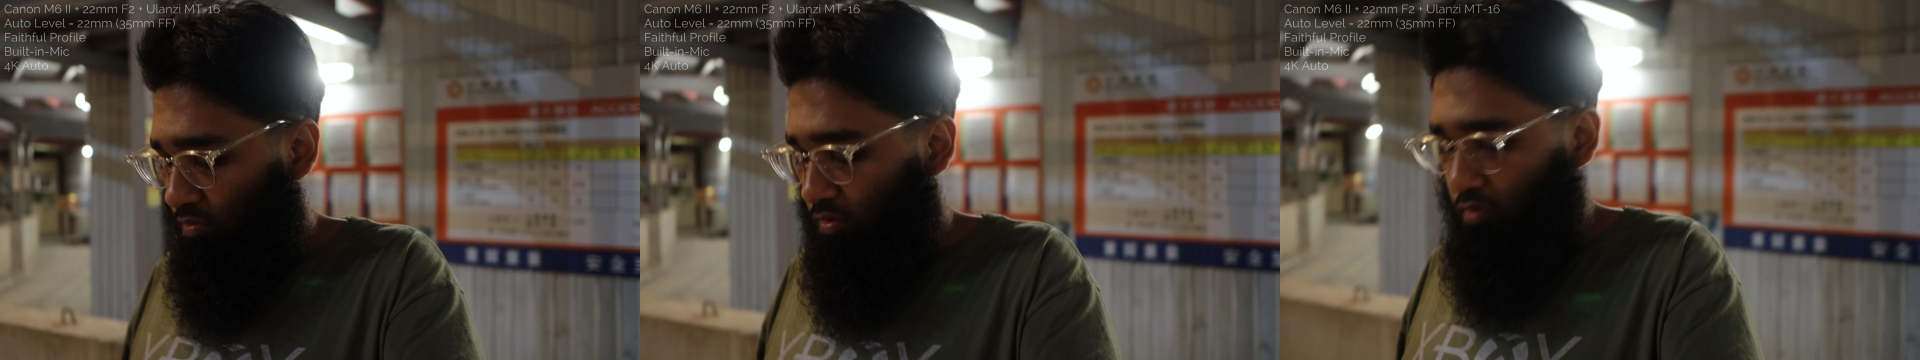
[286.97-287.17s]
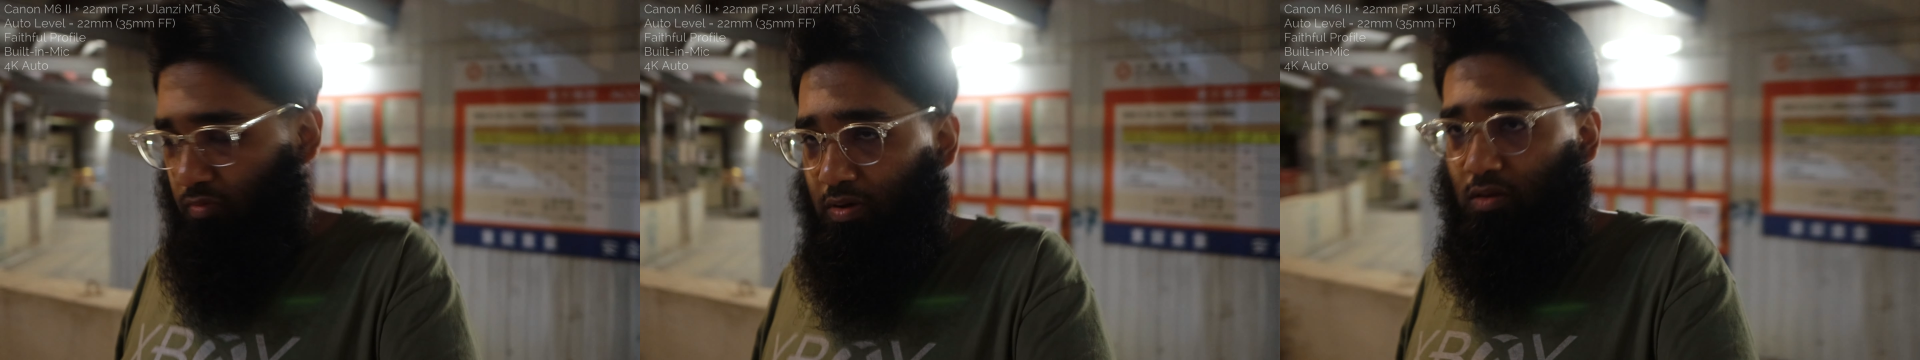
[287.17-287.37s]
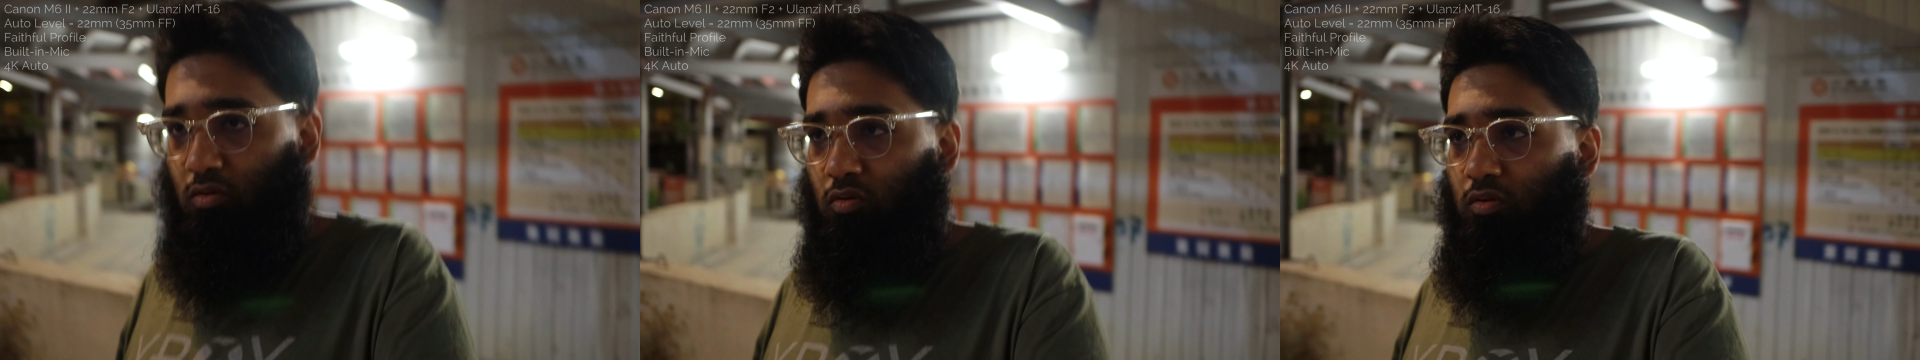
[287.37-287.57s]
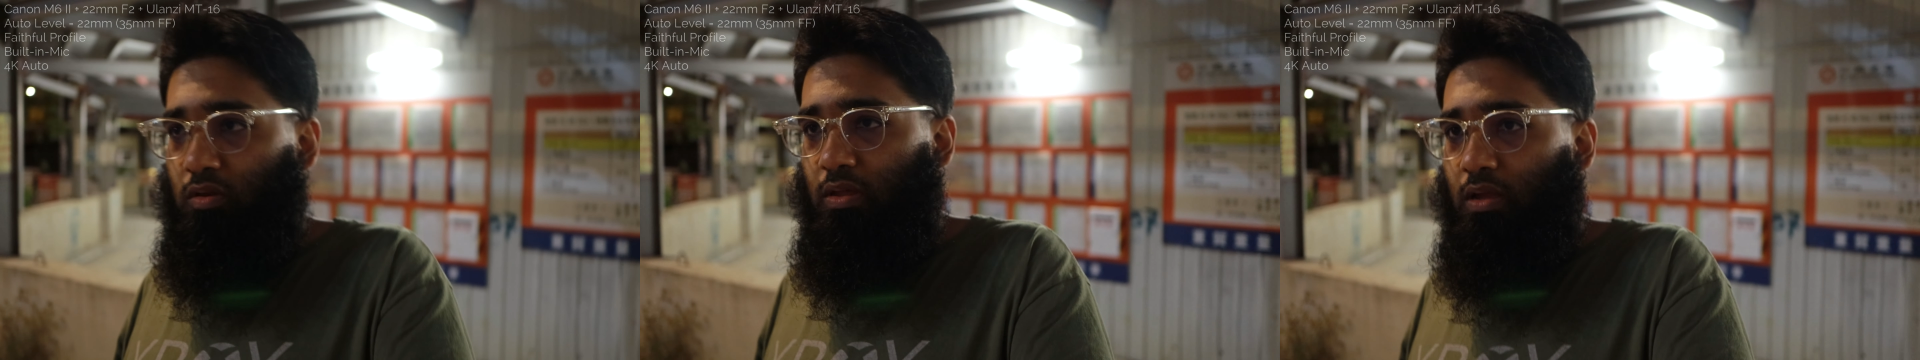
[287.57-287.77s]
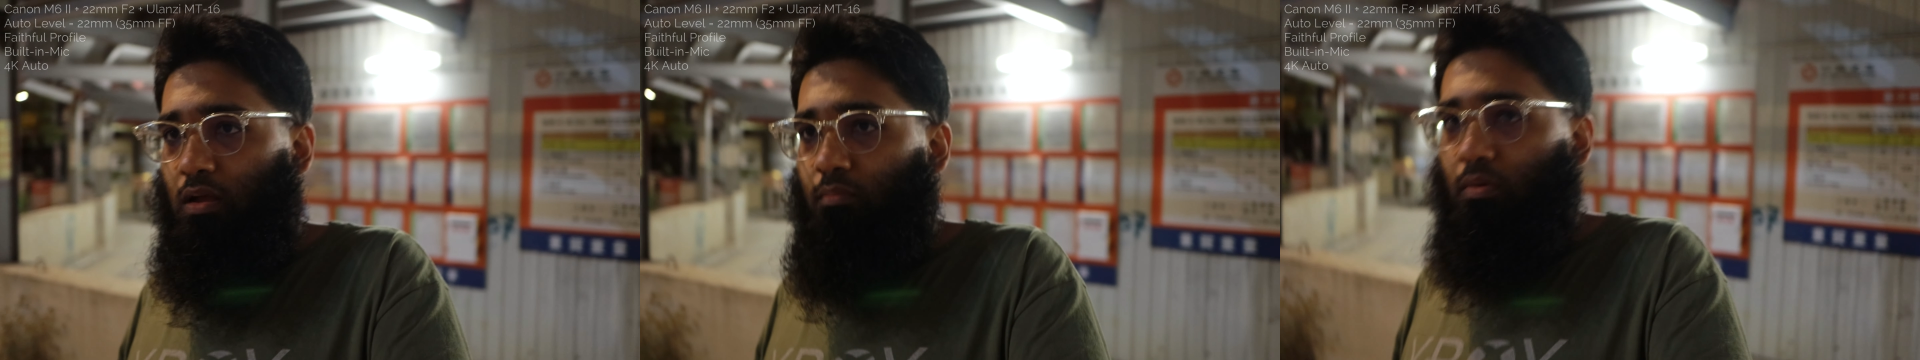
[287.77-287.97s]
below, what do you
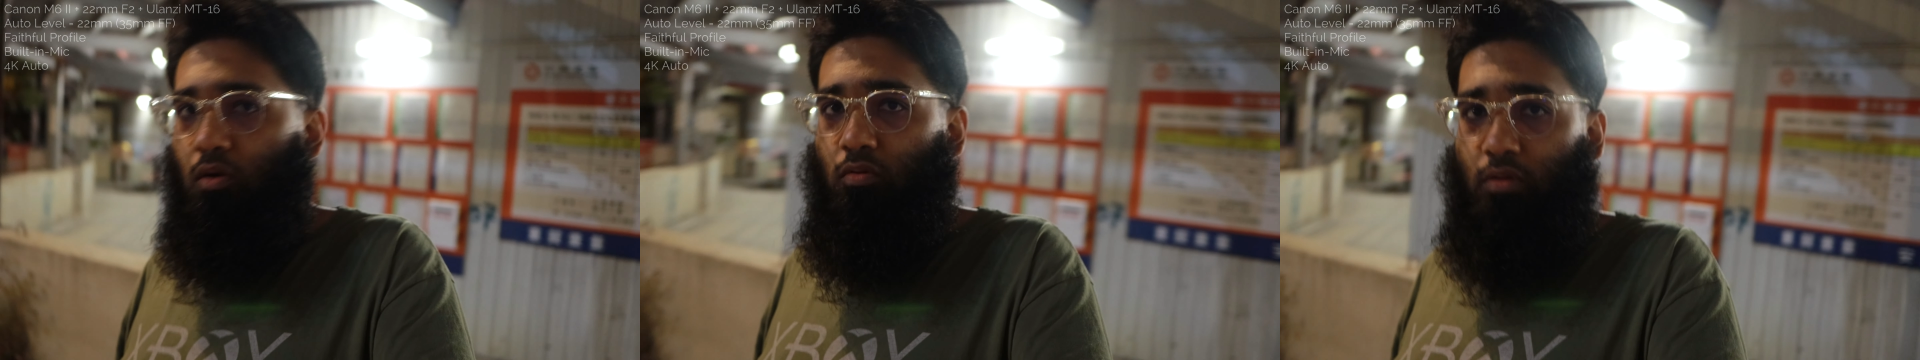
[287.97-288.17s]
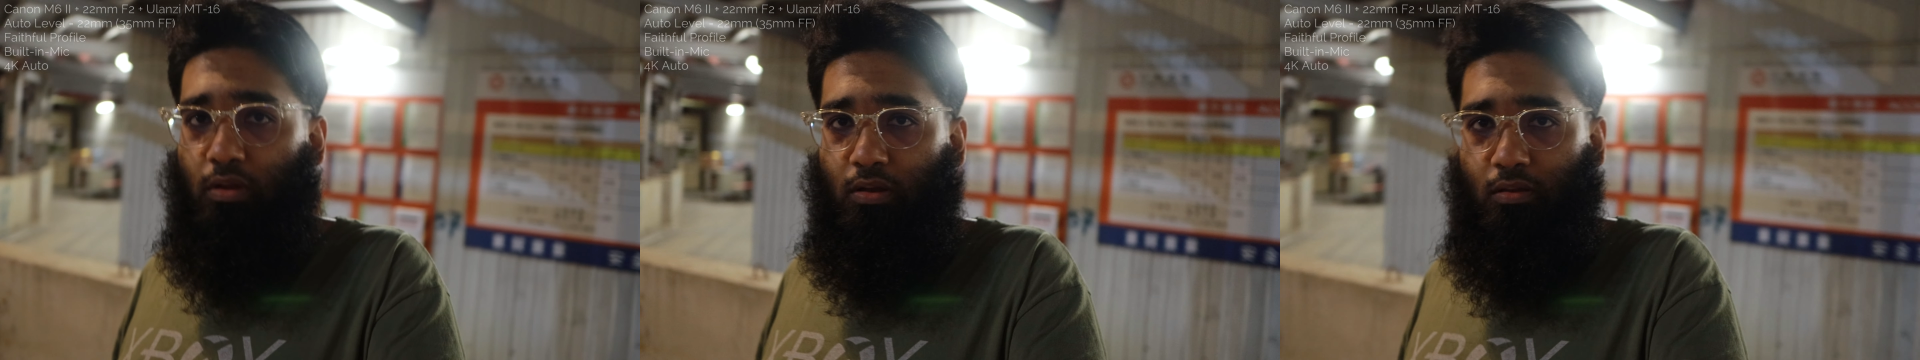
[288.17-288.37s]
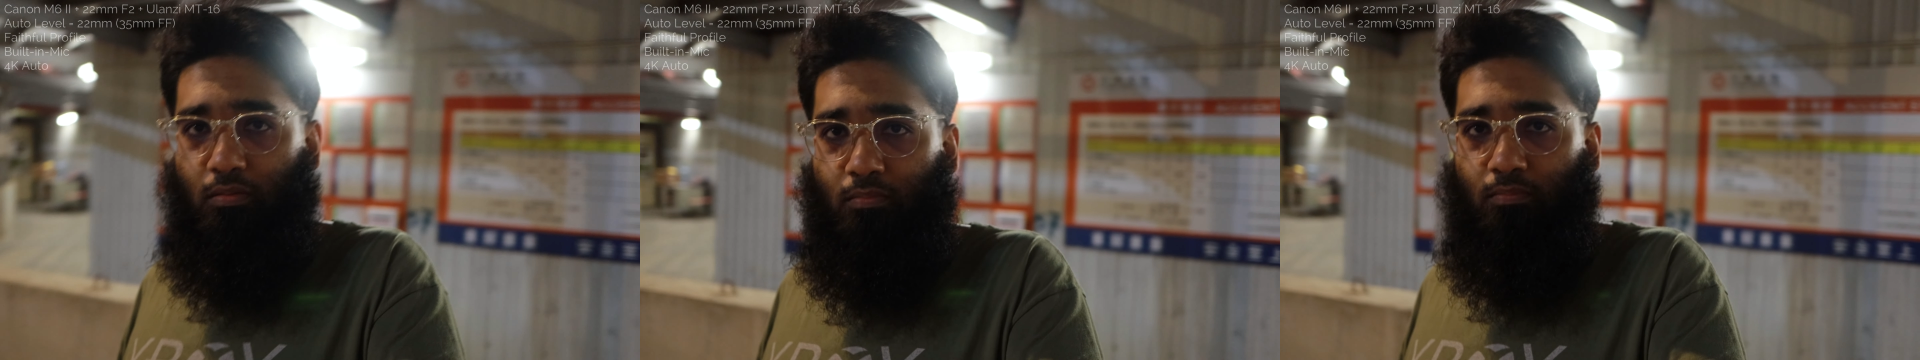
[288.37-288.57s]
think about it.